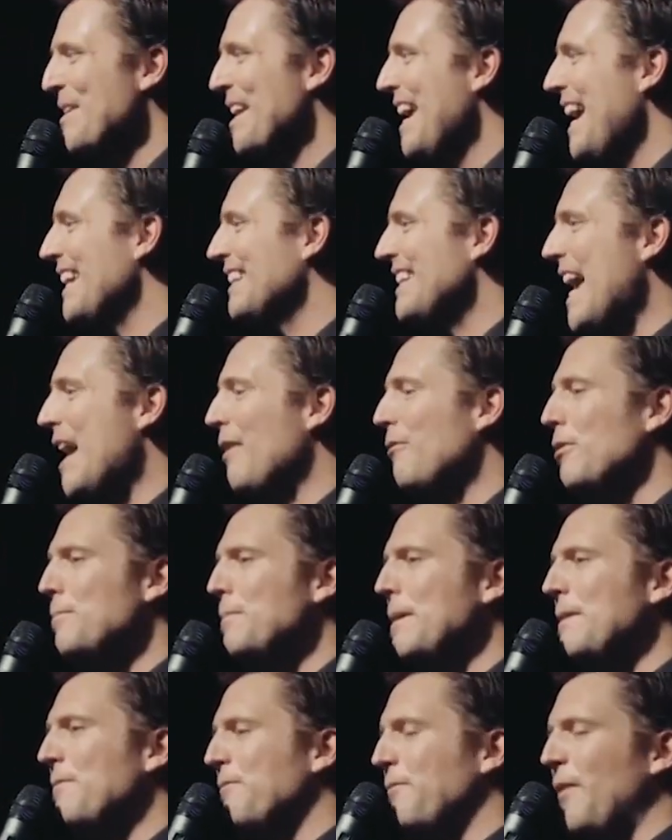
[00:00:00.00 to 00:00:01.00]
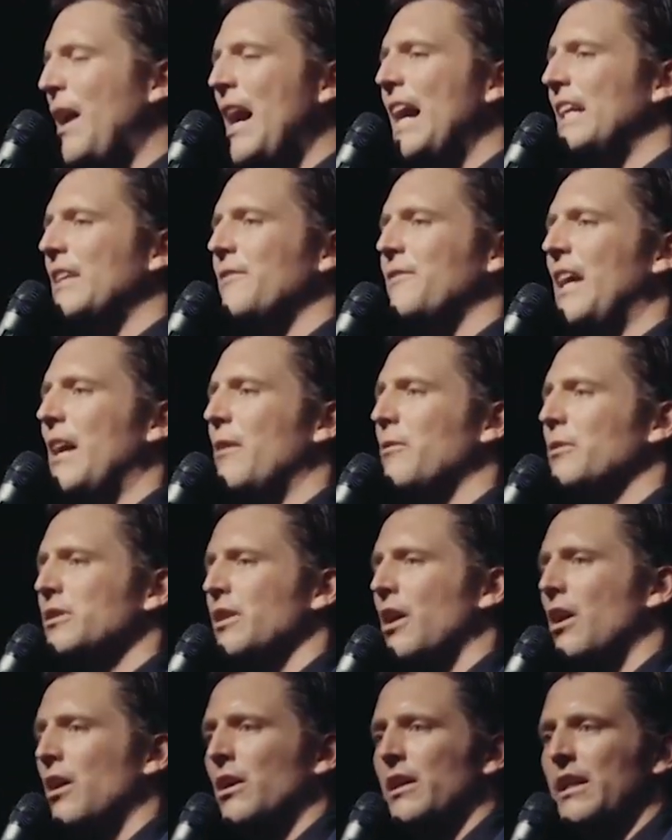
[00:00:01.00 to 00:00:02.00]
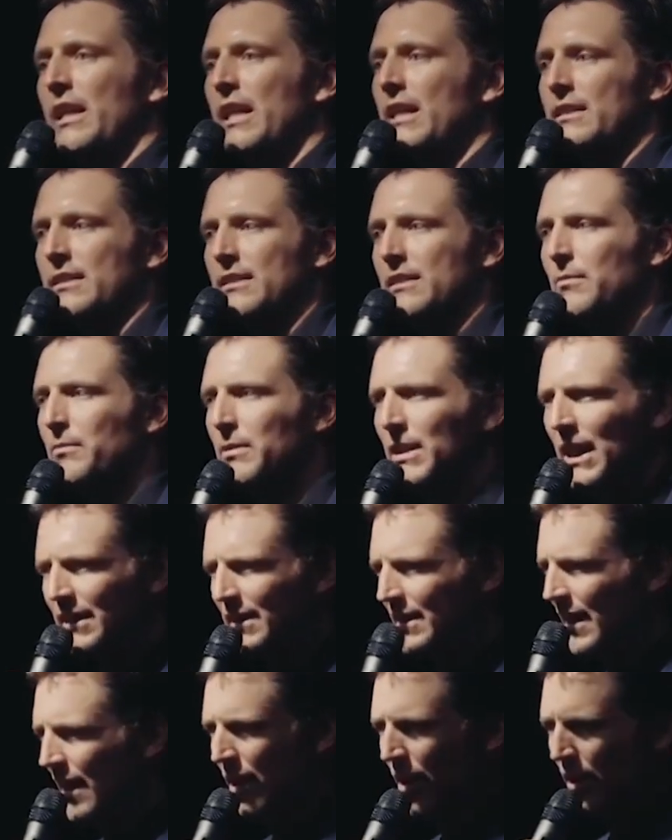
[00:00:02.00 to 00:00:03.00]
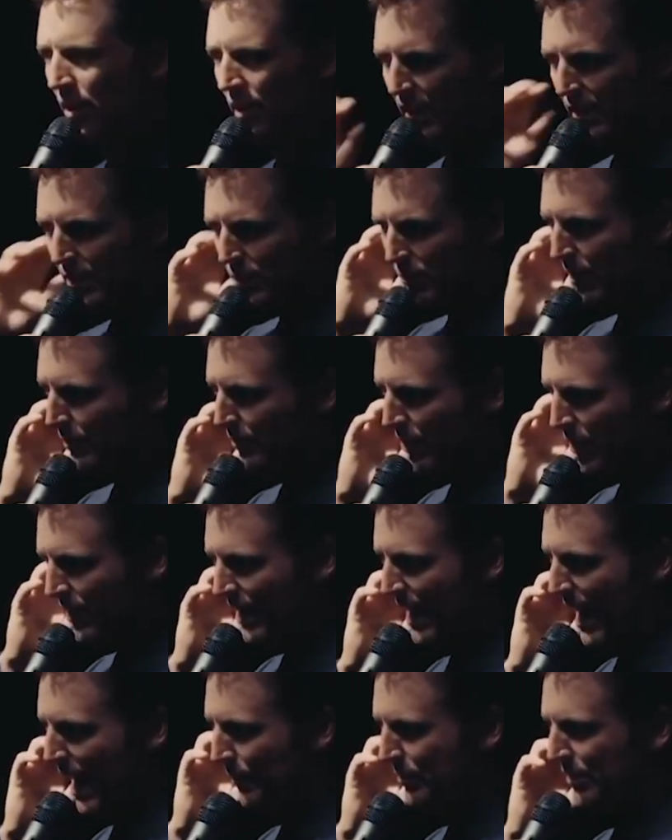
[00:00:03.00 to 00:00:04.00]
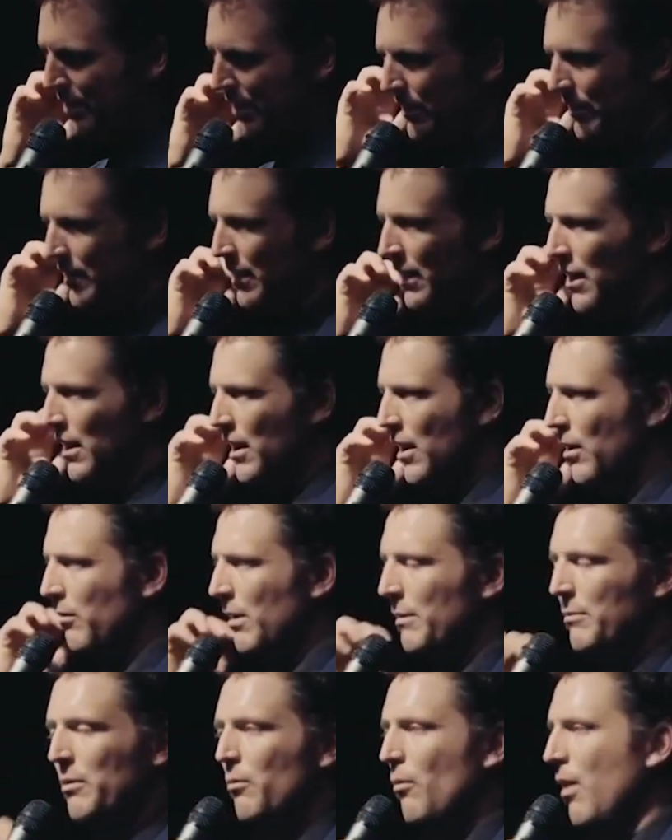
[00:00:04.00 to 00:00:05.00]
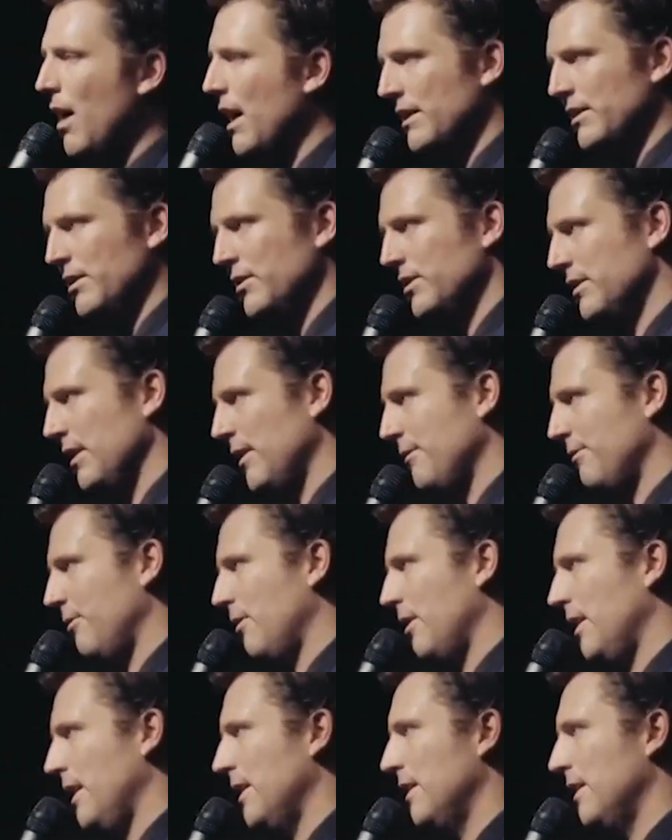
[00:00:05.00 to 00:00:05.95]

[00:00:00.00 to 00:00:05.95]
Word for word: And that would be fine if that was all it is, but that's not all it is. Women are the opposite. Women want to do stuff for you.